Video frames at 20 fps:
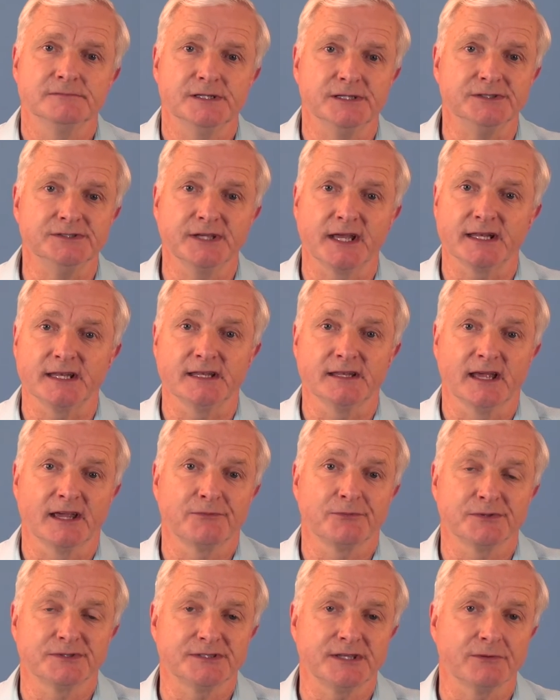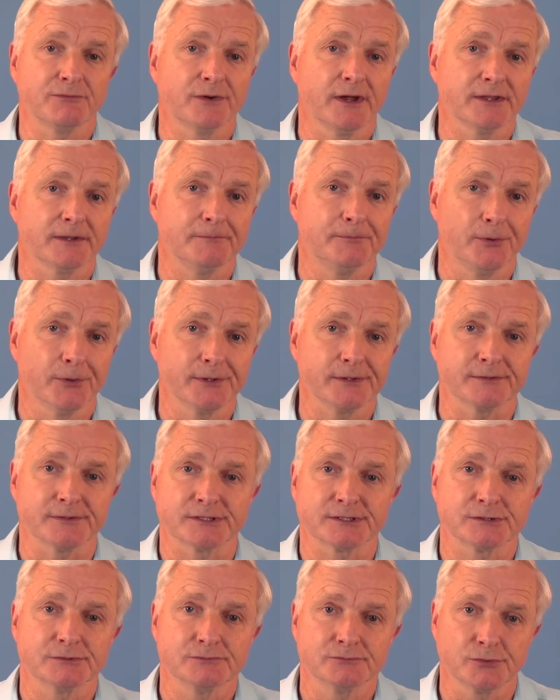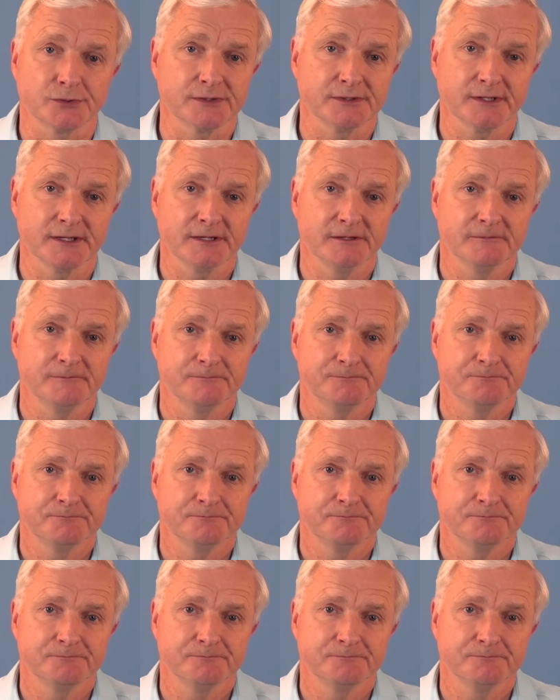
in daily life would seem rather pointless, wouldn't they?